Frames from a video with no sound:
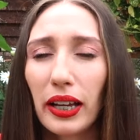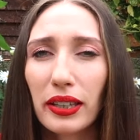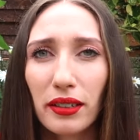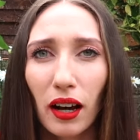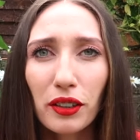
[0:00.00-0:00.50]

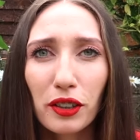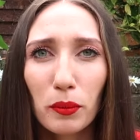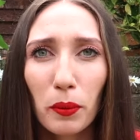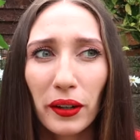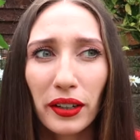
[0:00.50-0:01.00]
it's not to
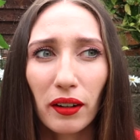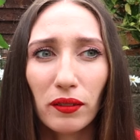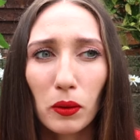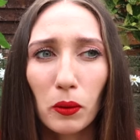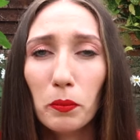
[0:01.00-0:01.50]
the point
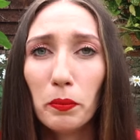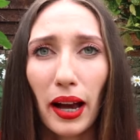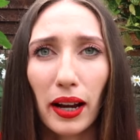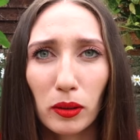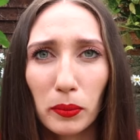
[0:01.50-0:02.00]
of
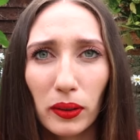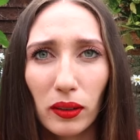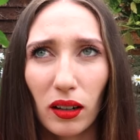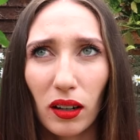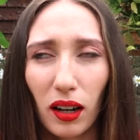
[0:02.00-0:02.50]

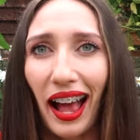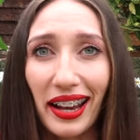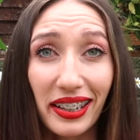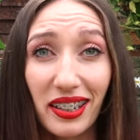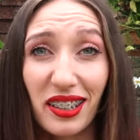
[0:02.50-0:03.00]
unbearable or
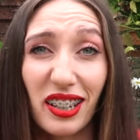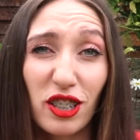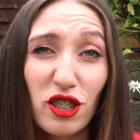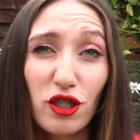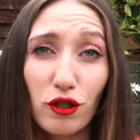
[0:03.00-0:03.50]
anything
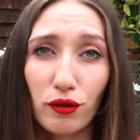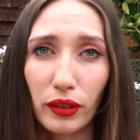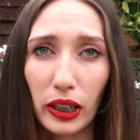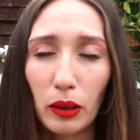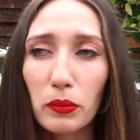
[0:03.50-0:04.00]

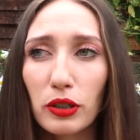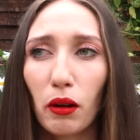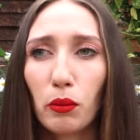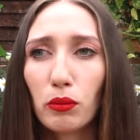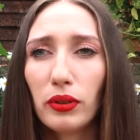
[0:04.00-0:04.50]
extreme, so
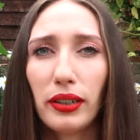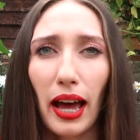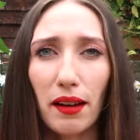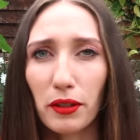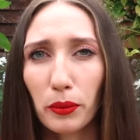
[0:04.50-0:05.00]
I wouldn't
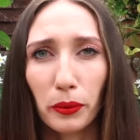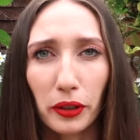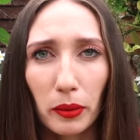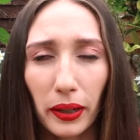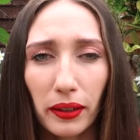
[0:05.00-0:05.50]
ever
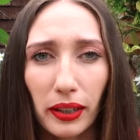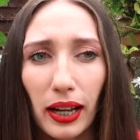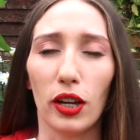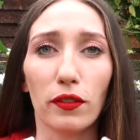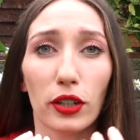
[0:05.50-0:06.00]
worry about
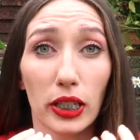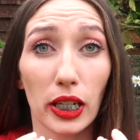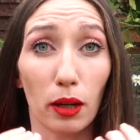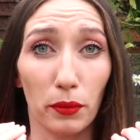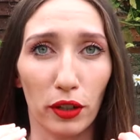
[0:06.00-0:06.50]
that. If your
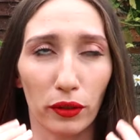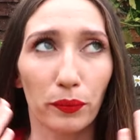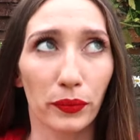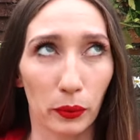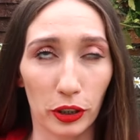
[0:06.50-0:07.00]
teeth are
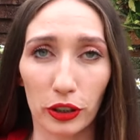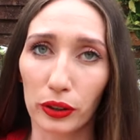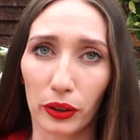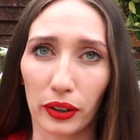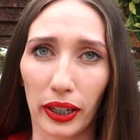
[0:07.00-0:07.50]
moving, which is
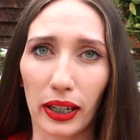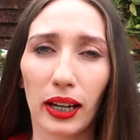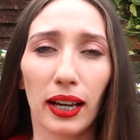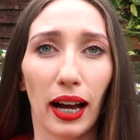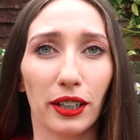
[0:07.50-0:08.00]
a good thing,
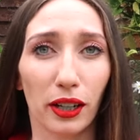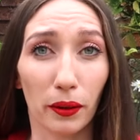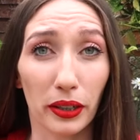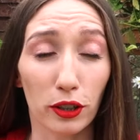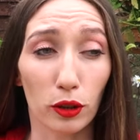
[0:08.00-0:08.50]
and you're
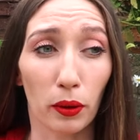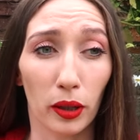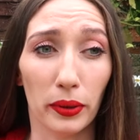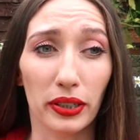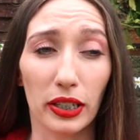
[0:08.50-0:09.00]
going into the
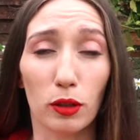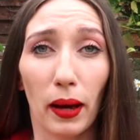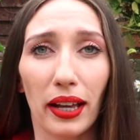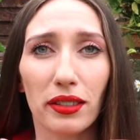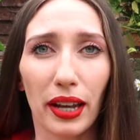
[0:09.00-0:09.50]
appointment, it
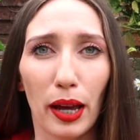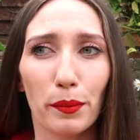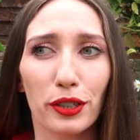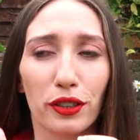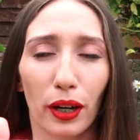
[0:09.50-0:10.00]
depends on how
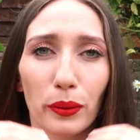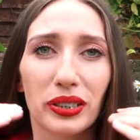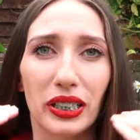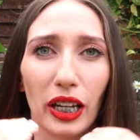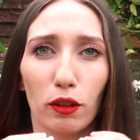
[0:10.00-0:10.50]
much those
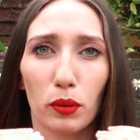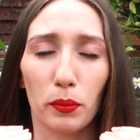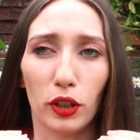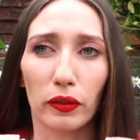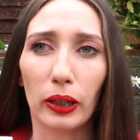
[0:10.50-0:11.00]
teeth have
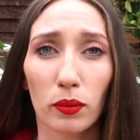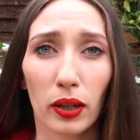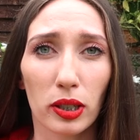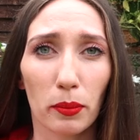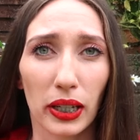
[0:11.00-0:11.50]
been moving.
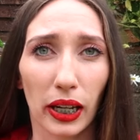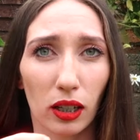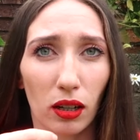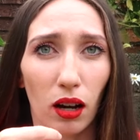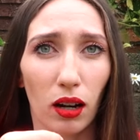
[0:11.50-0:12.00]
Sometimes they'll be
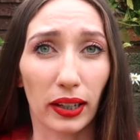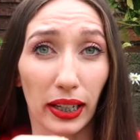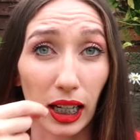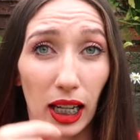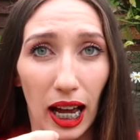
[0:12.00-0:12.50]
taken off
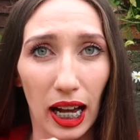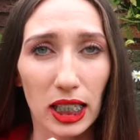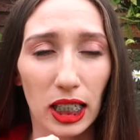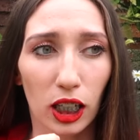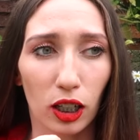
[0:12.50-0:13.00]
like an
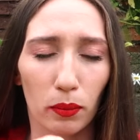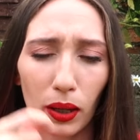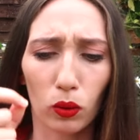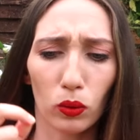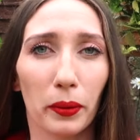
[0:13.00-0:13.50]
elastic and I'll be
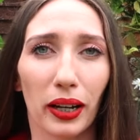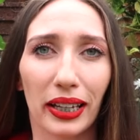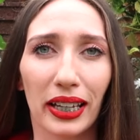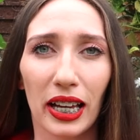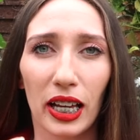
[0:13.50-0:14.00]
like, oh, but like